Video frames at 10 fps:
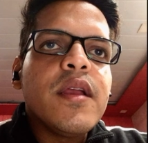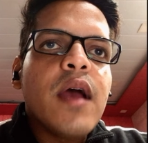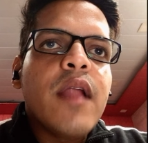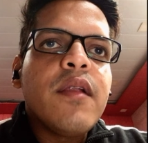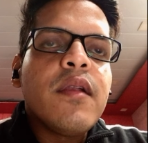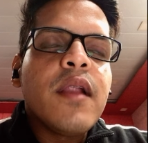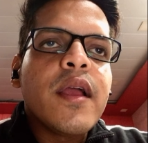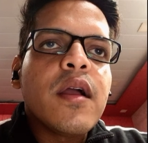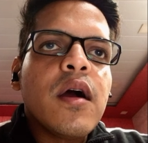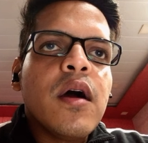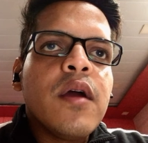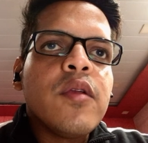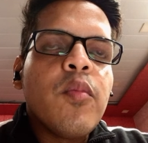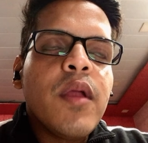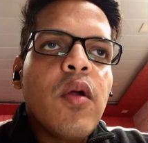and you
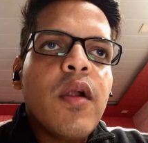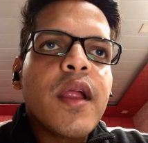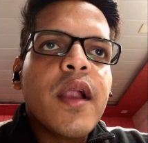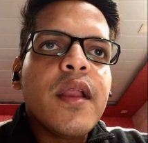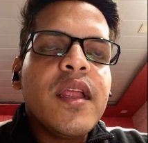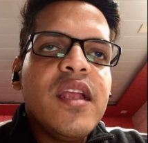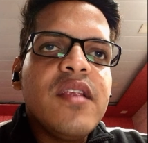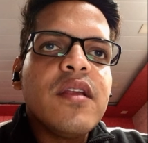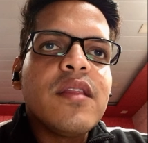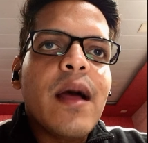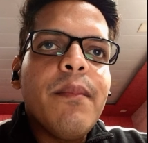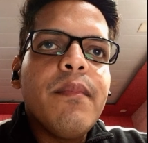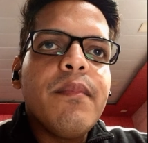may not get in each exam,